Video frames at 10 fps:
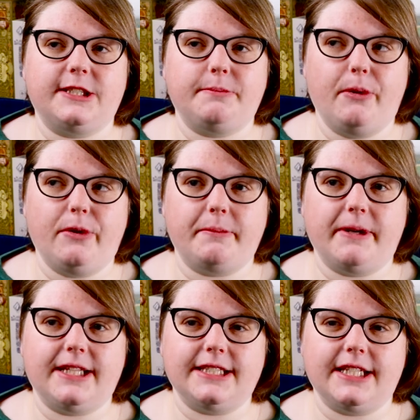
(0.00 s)
I spoke
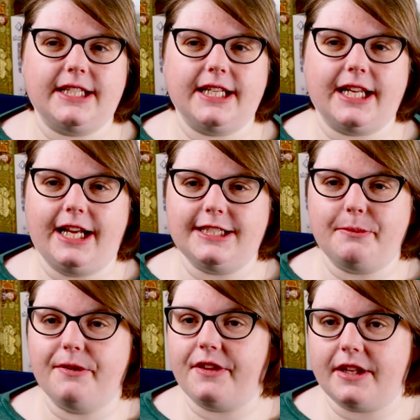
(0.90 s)
about this, I think,
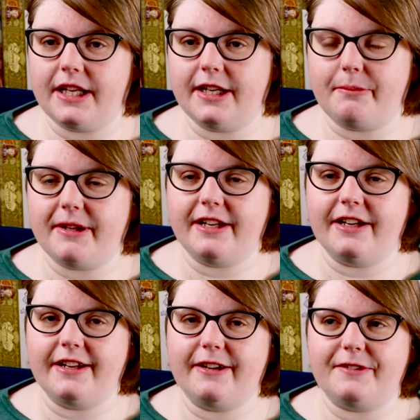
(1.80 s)
last month that I played
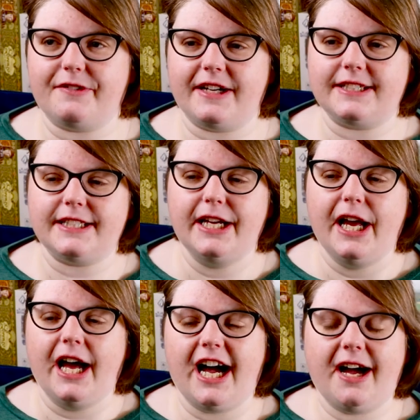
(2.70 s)
Alien Artifacts.
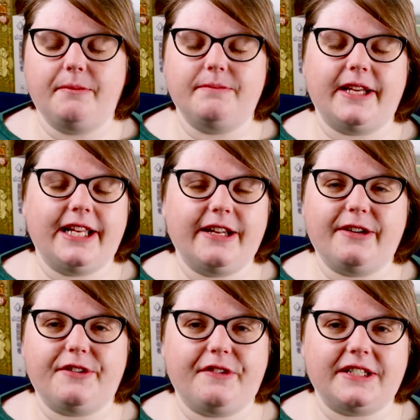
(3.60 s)
Um, Alien
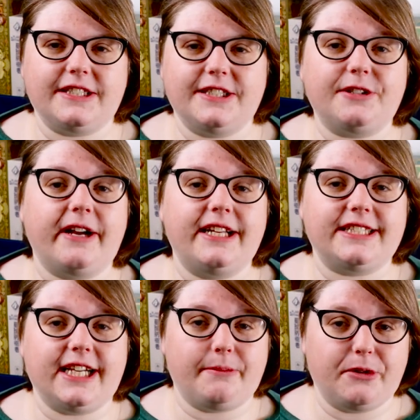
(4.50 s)
Artifacts is a
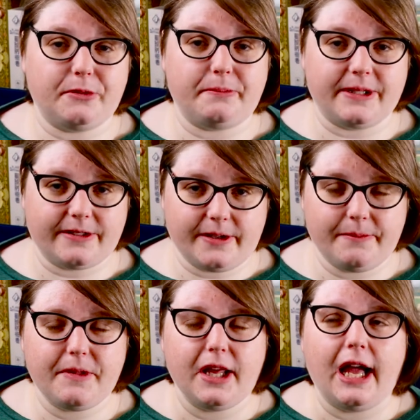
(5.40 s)
great tableau builder.
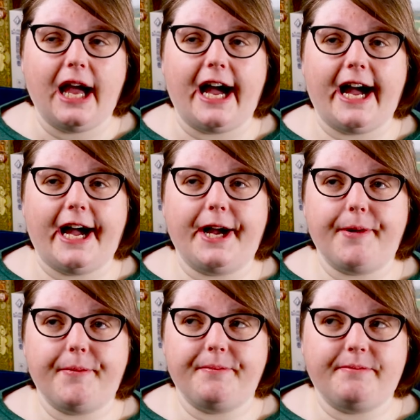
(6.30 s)

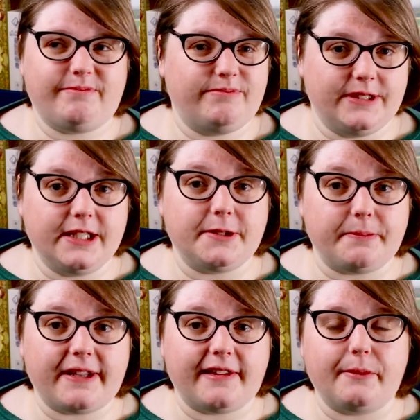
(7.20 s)
Um, yeah, it's
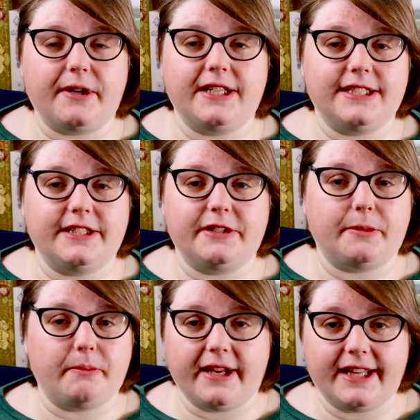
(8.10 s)
basically what it is, and you
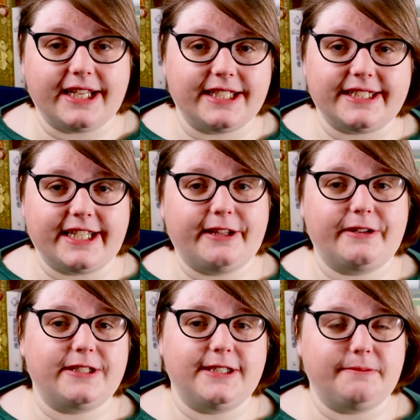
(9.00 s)
combine things
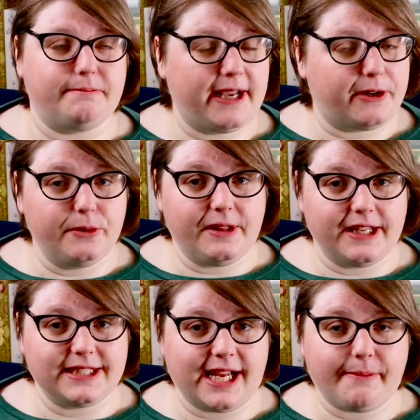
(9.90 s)
together to make cool
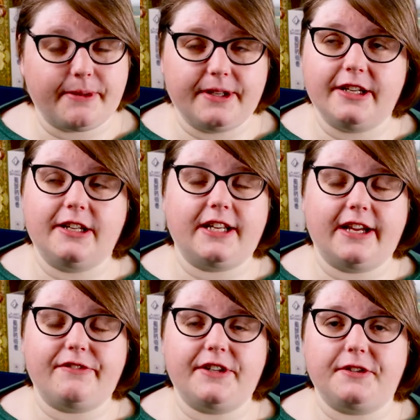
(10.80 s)
things happen and
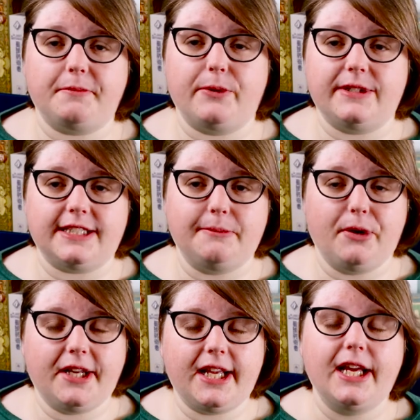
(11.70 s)
get victory points and
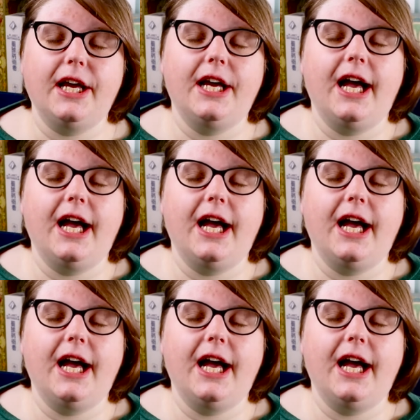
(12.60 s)
money.